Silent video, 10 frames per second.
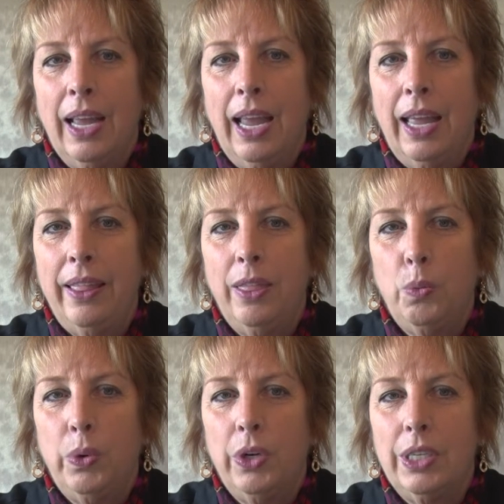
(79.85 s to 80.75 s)
And the
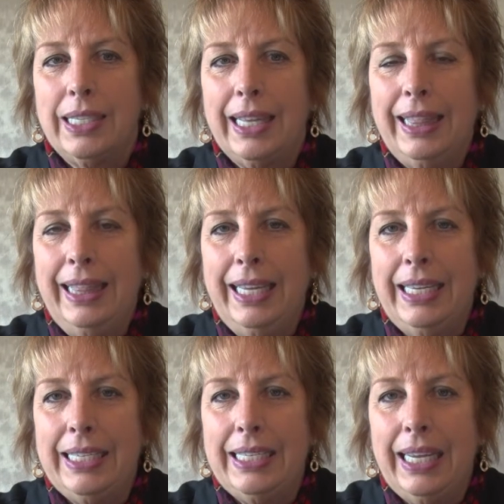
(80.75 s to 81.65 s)
words
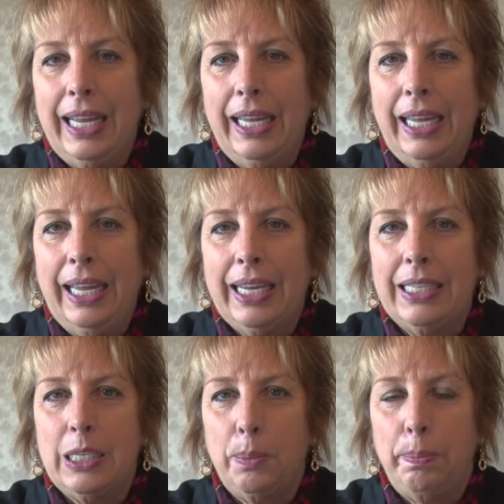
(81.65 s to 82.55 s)
lit
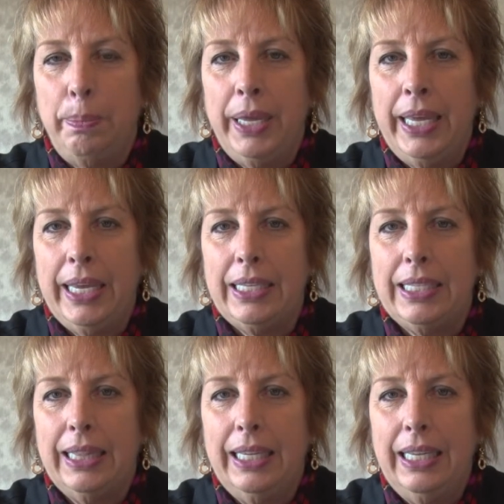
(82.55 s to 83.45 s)
and pit.
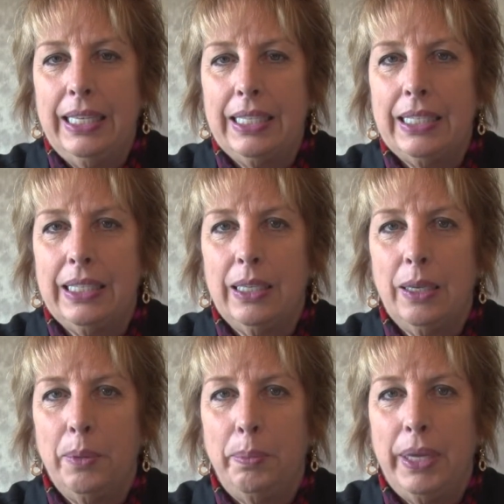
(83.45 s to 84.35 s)
Lit,
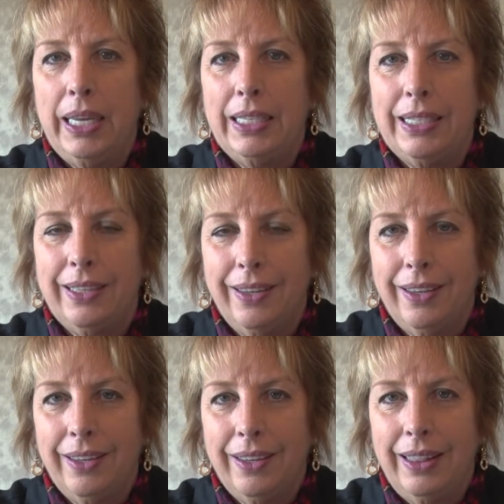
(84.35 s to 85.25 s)
pit.
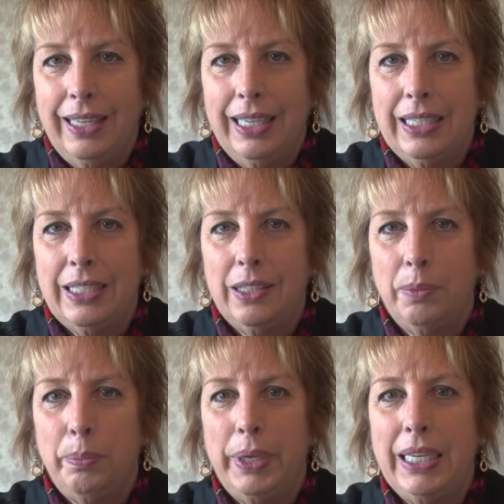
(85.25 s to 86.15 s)
Lit,
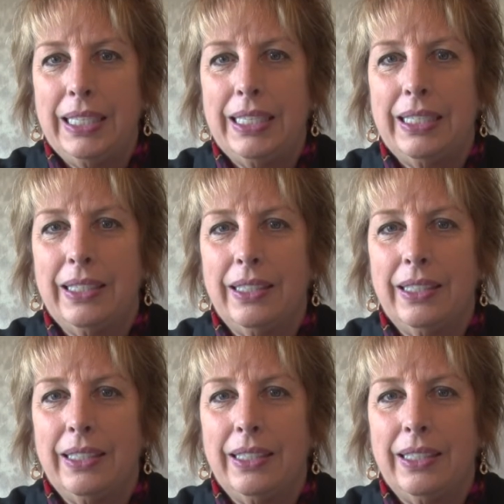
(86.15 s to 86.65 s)
pit.